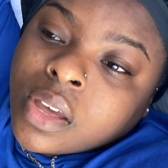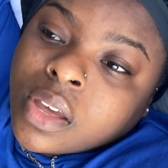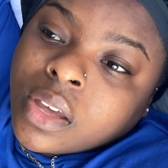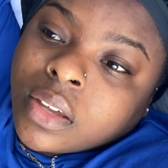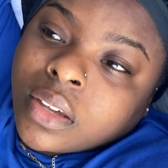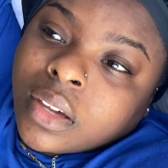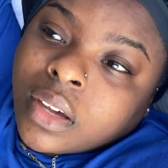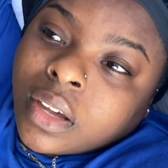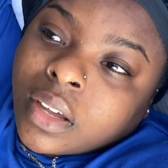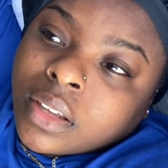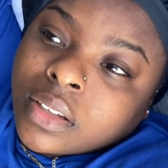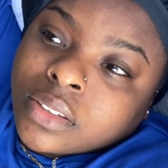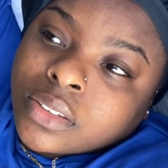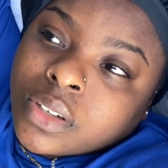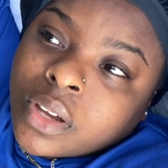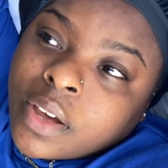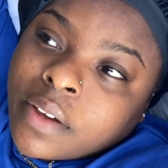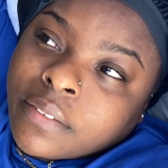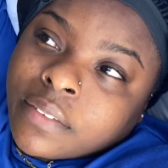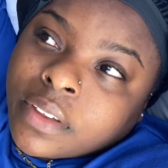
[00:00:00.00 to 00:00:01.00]
yeah so
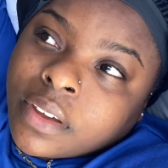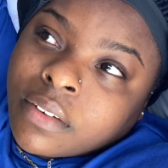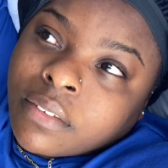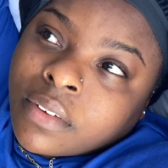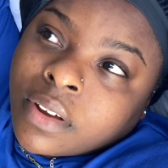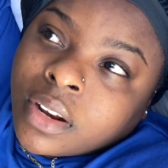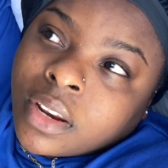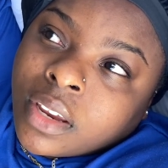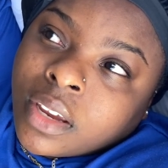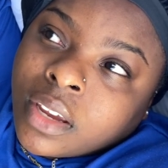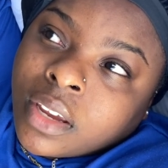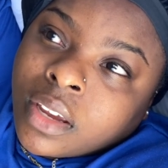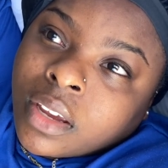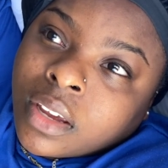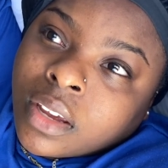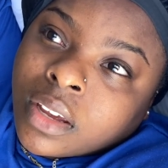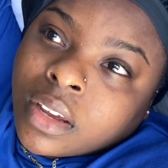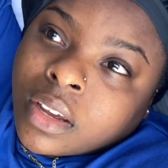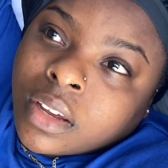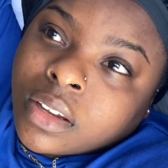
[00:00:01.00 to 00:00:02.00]
i have to get ready
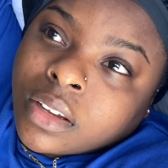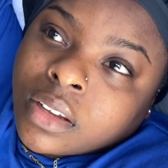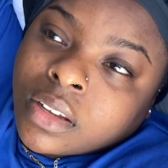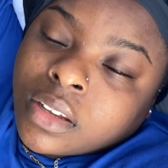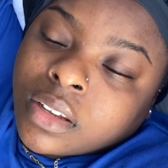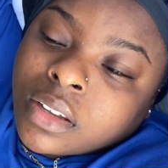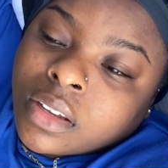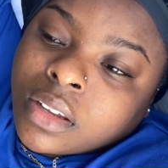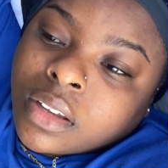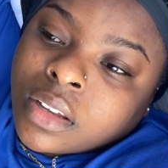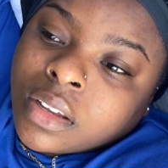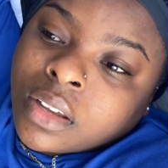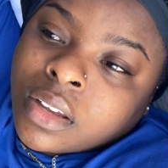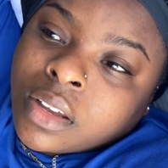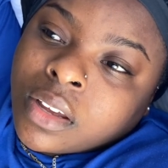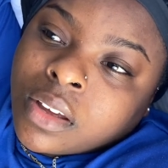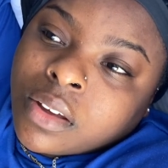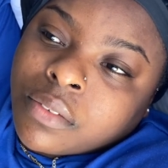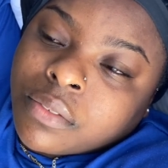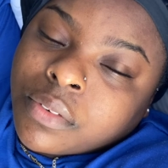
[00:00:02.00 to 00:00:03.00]

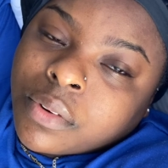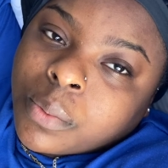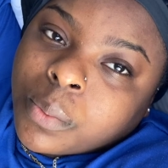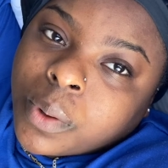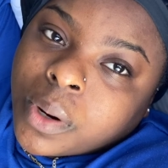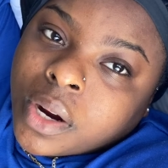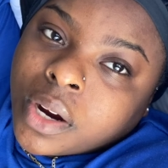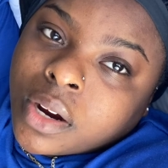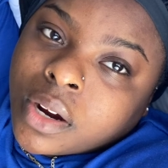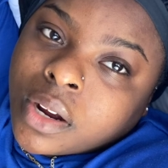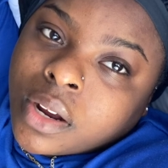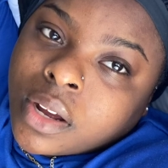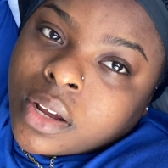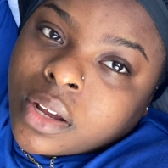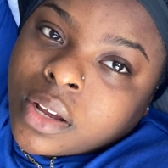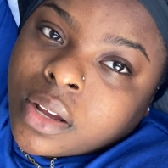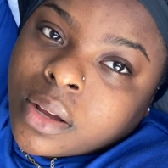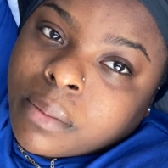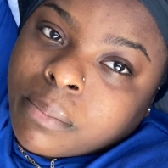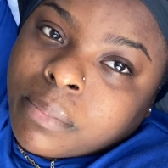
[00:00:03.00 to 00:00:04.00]
for work,
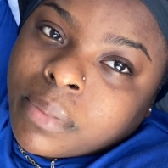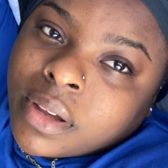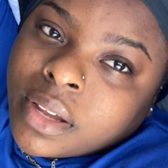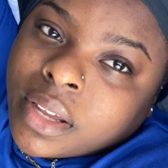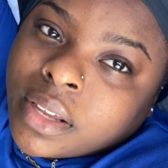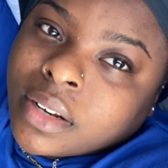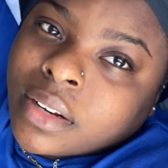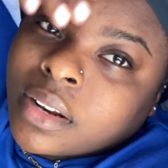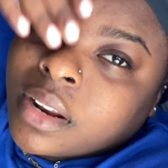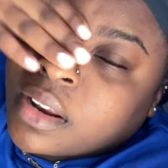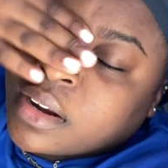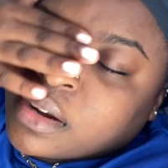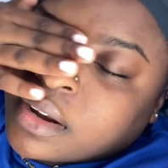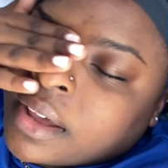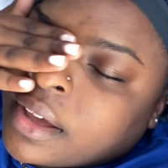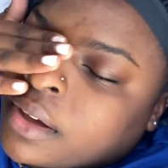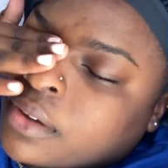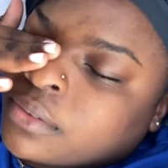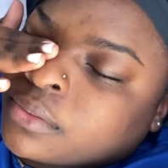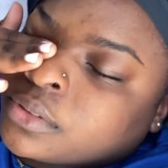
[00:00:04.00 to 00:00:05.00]
but not
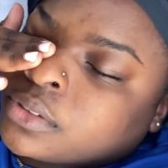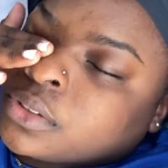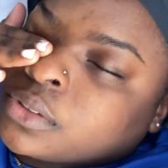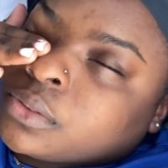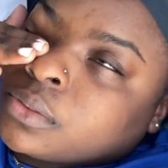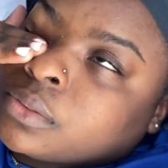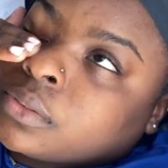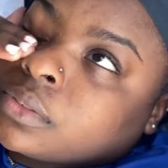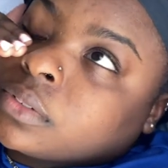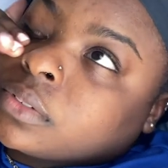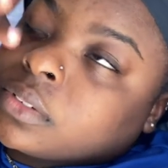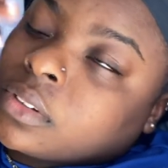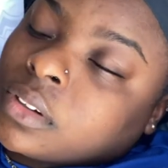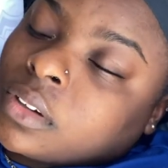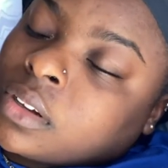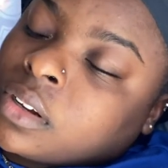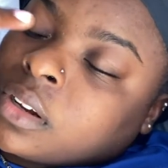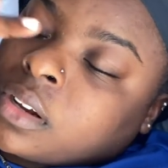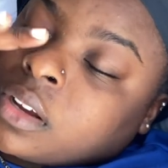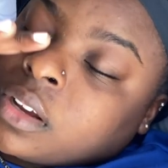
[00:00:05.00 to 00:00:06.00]
now, soon.
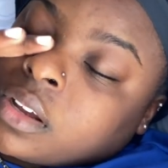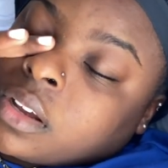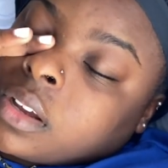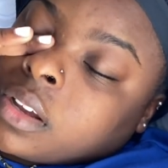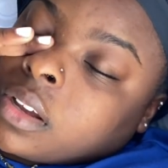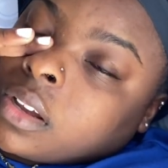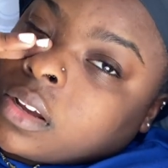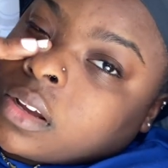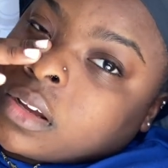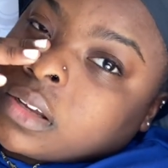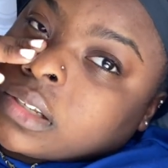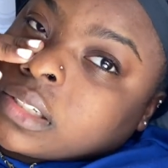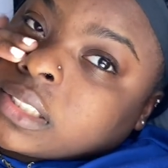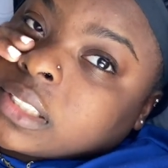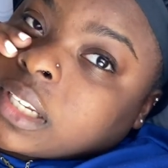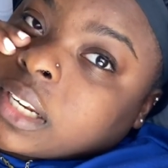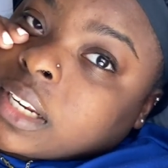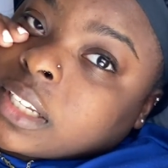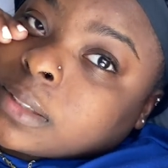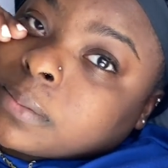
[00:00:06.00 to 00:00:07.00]

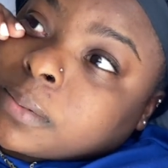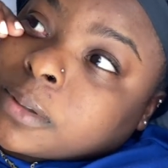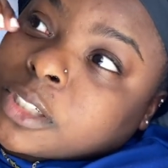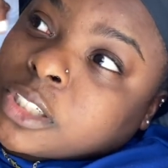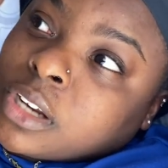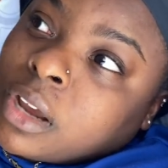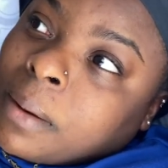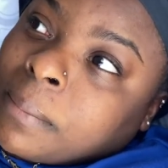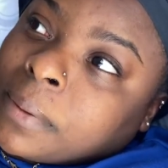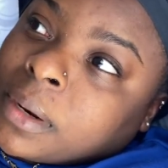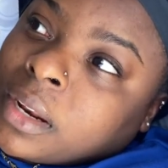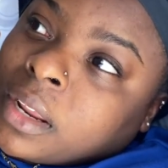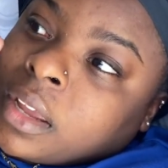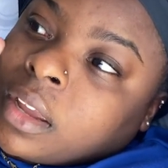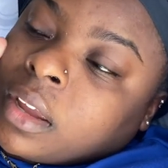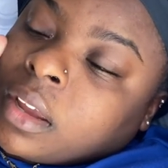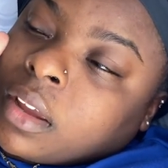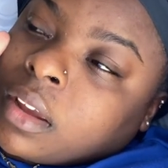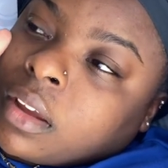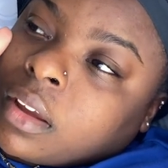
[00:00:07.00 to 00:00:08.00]
Today's pajama
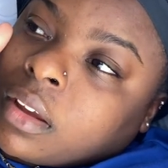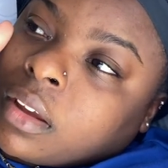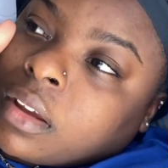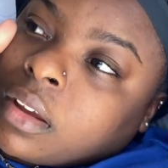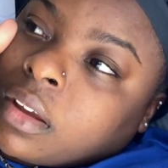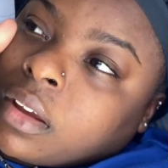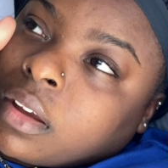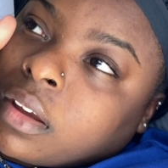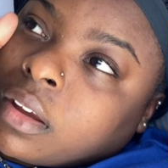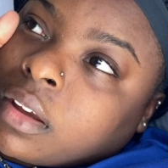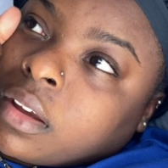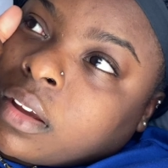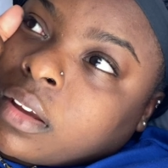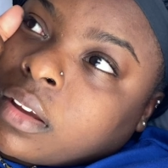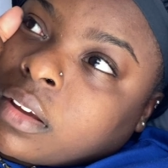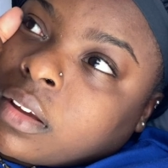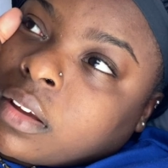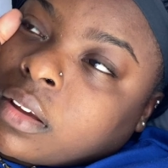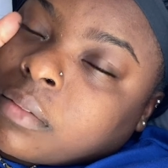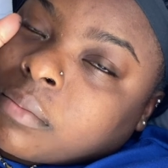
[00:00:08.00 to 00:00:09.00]
day.
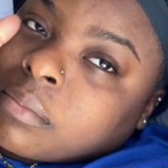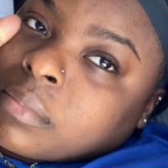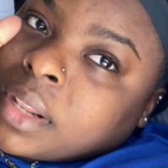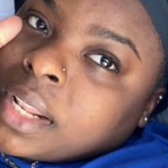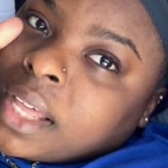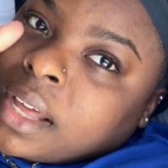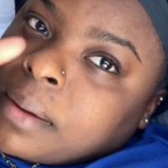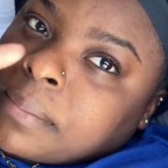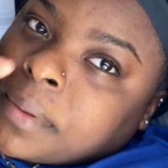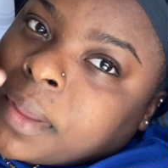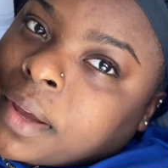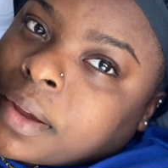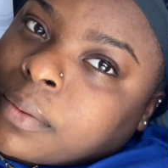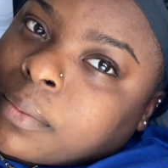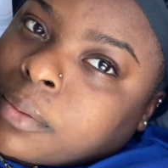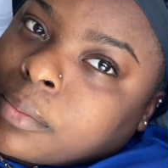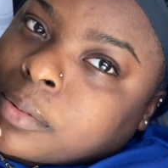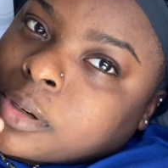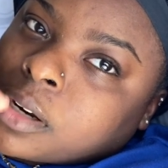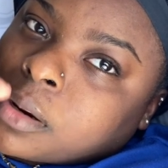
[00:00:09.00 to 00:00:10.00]
But like I'm not gonna
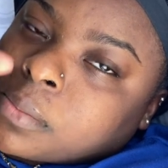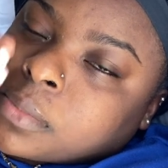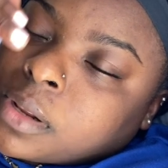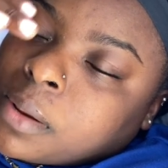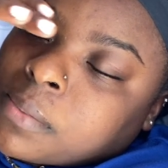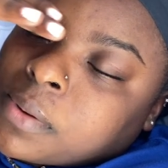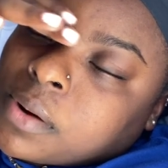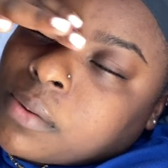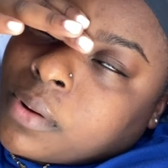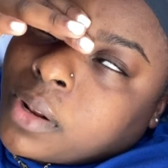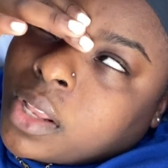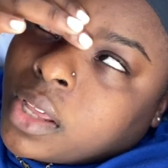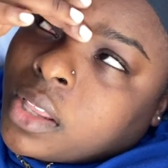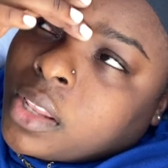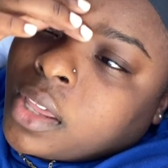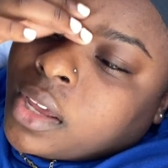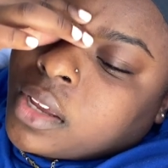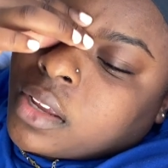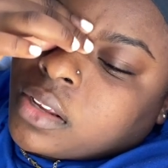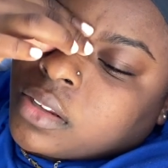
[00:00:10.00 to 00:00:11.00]
wear pajamas. I'm gonna wear like
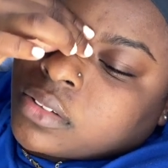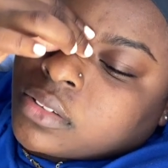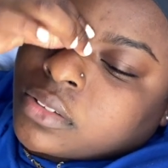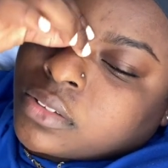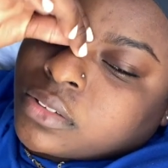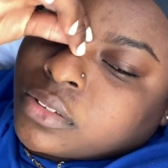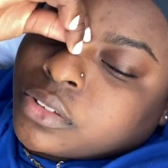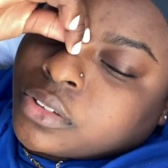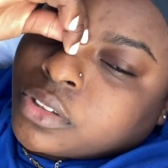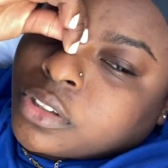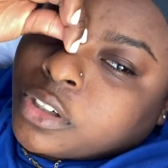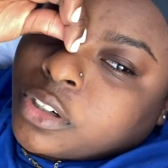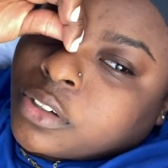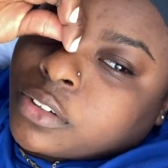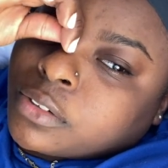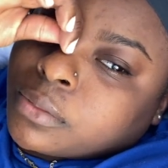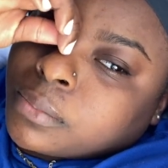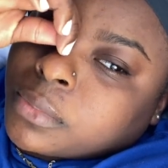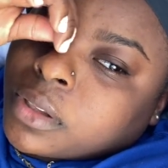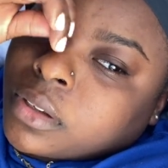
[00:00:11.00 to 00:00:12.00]
leggings and a shirt or
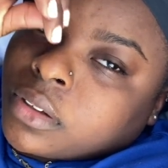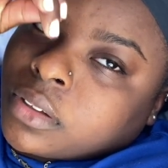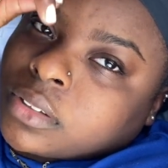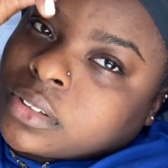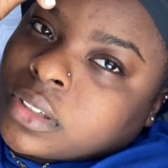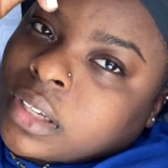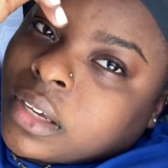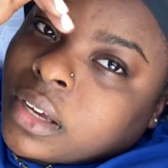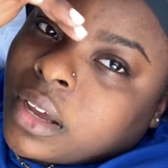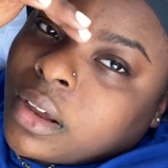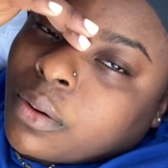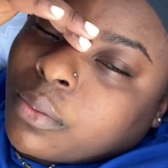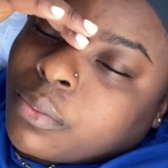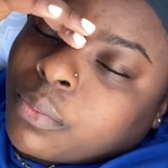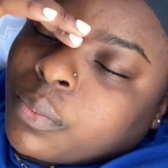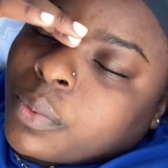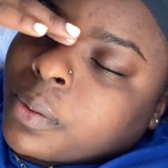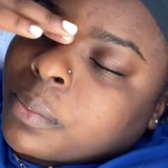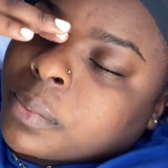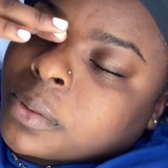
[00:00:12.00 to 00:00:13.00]
something because like I don't
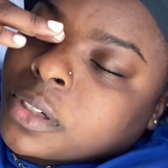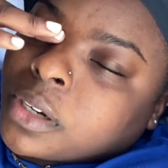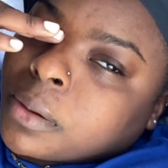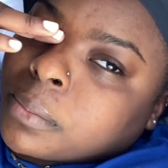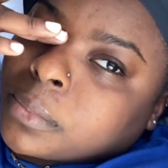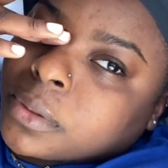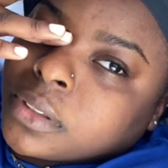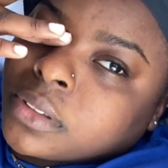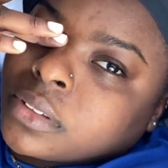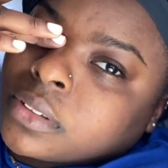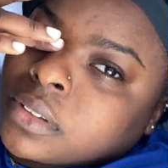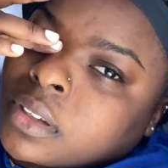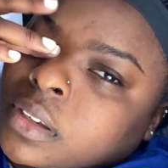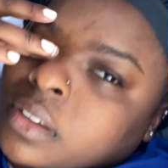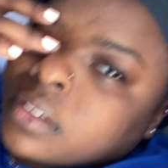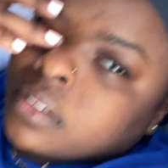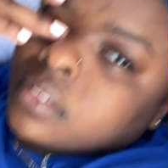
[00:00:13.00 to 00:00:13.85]
wear pajamas. Like